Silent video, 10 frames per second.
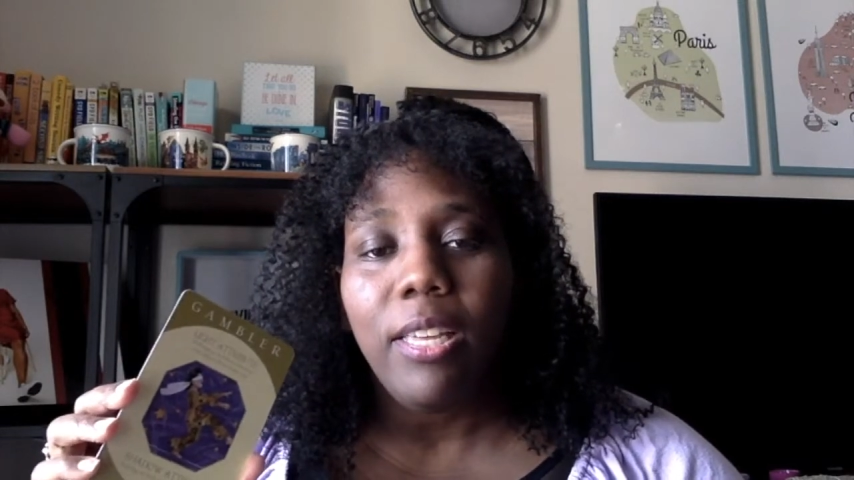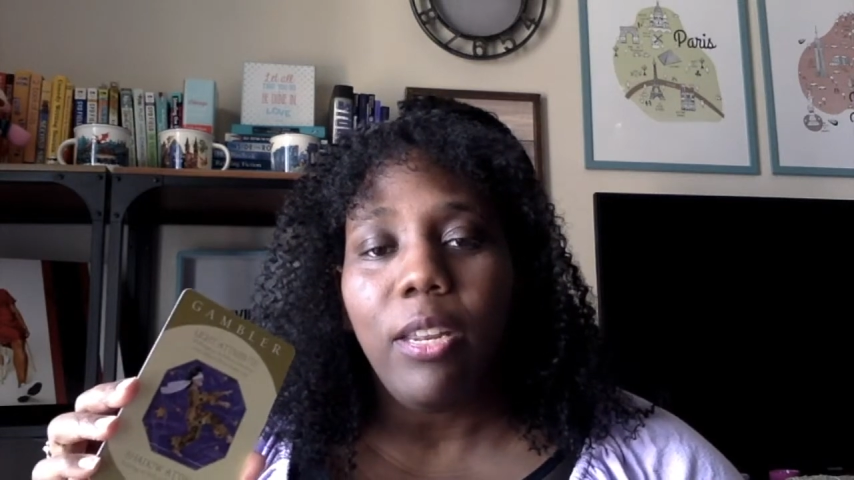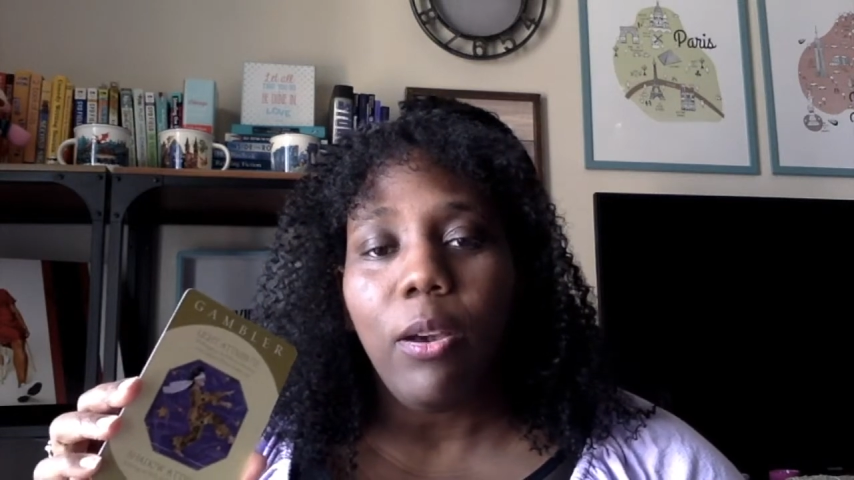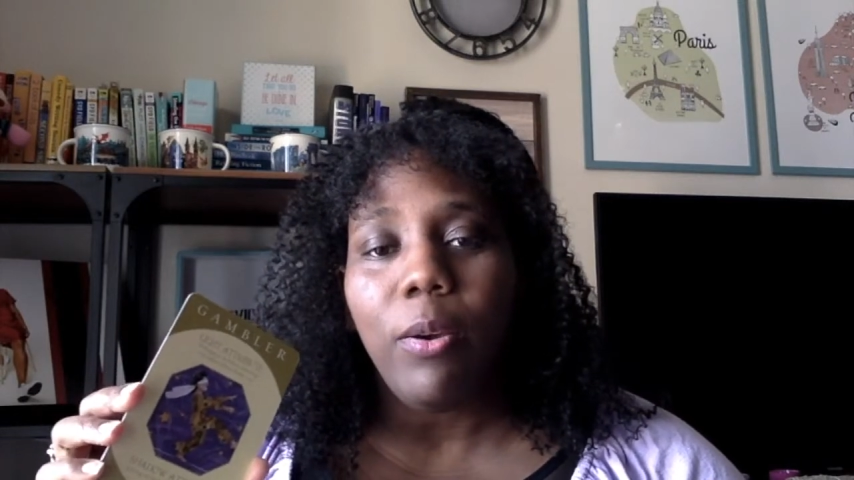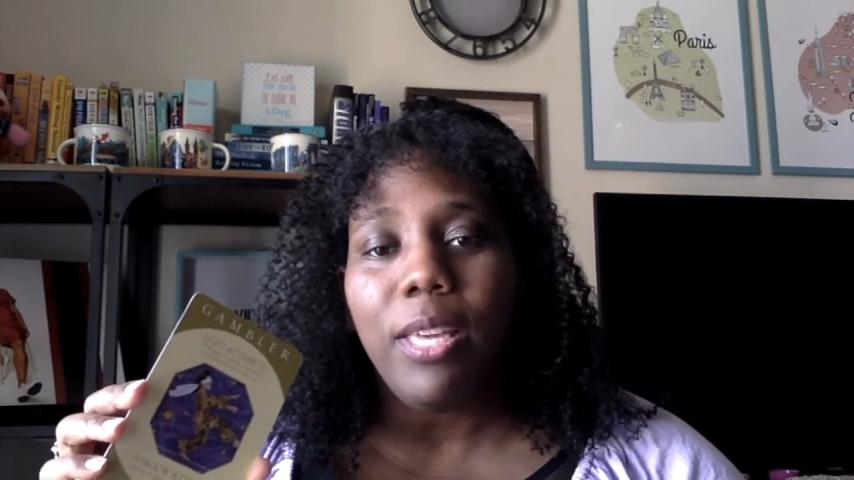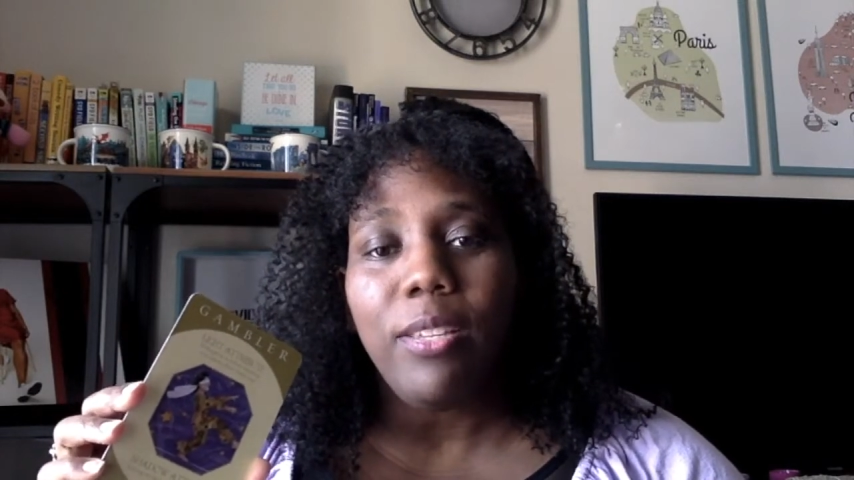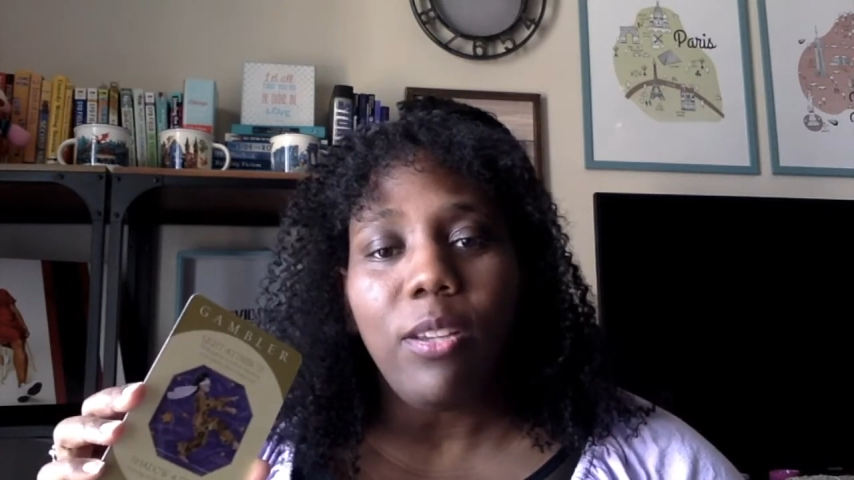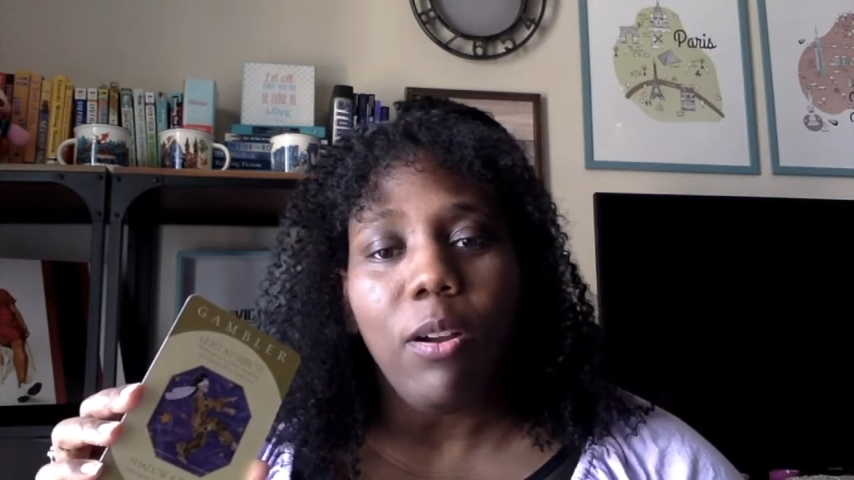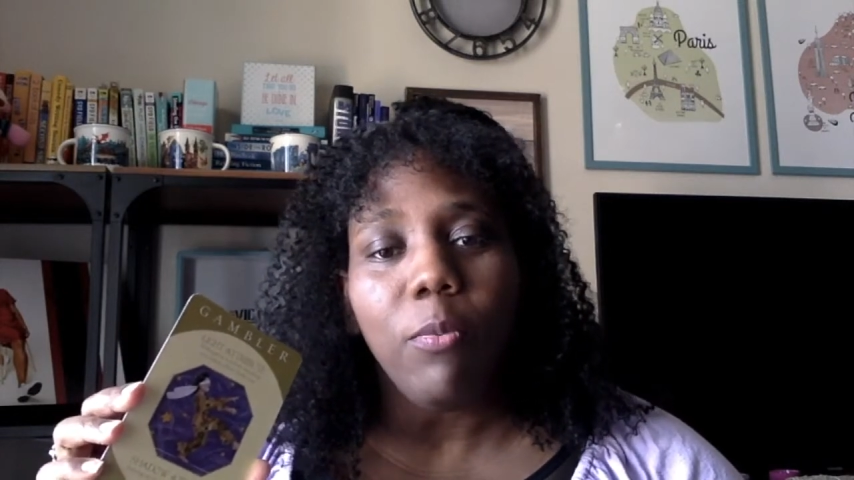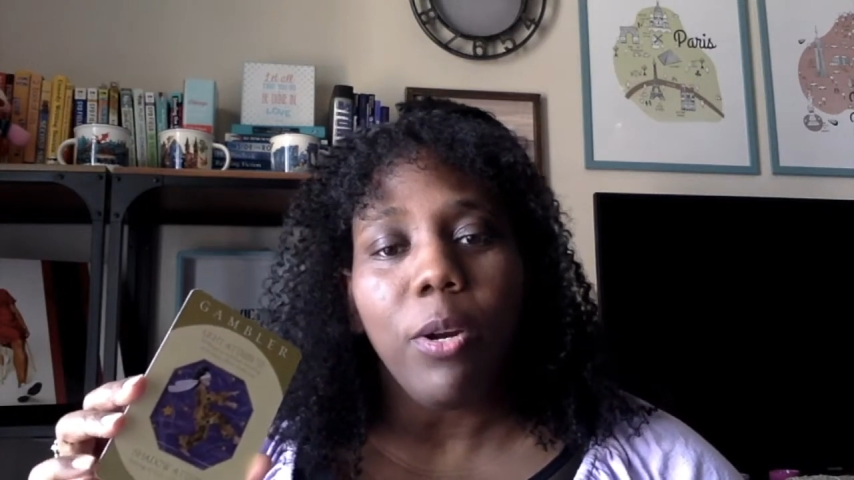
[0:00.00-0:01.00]
is
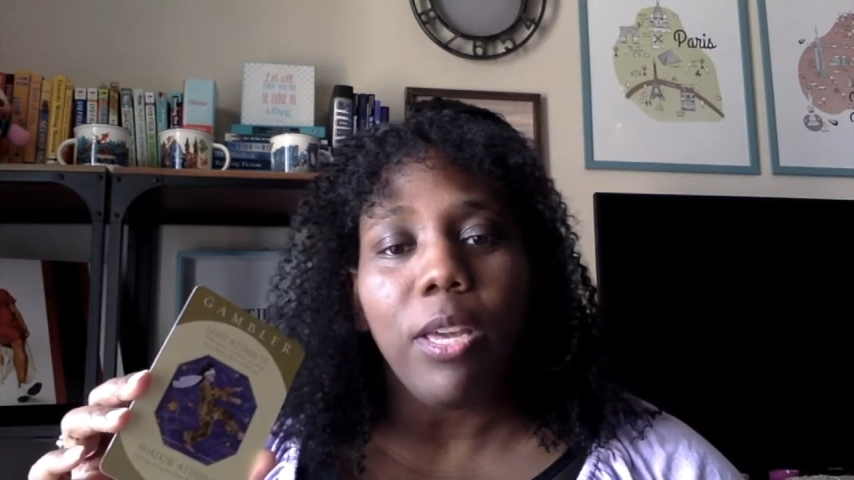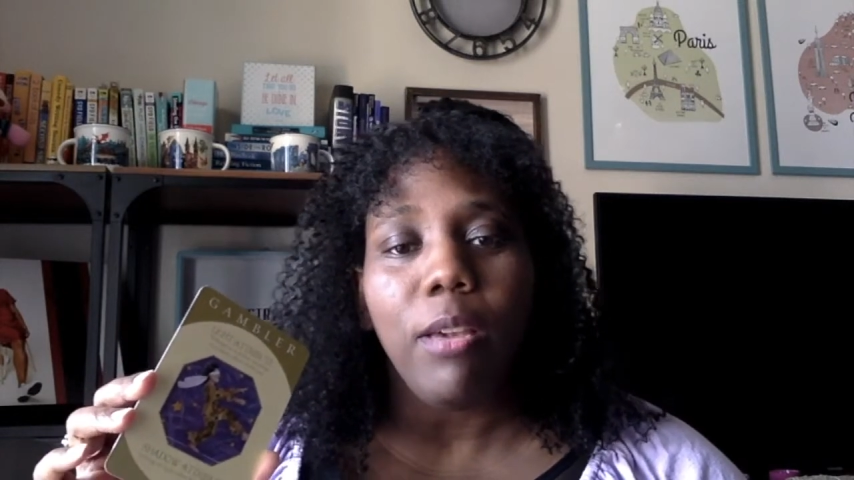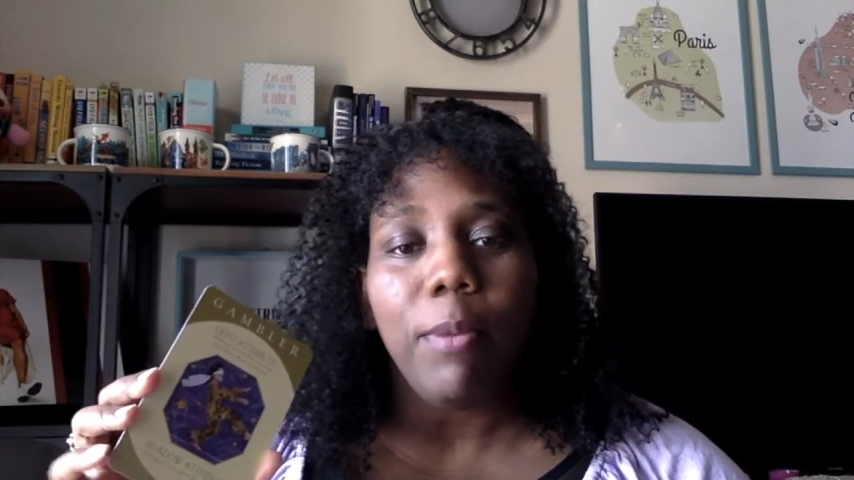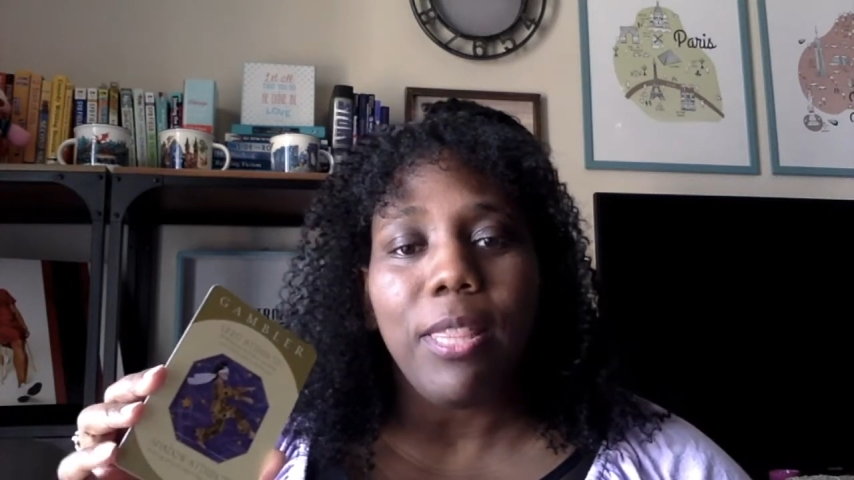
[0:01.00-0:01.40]
hardworking,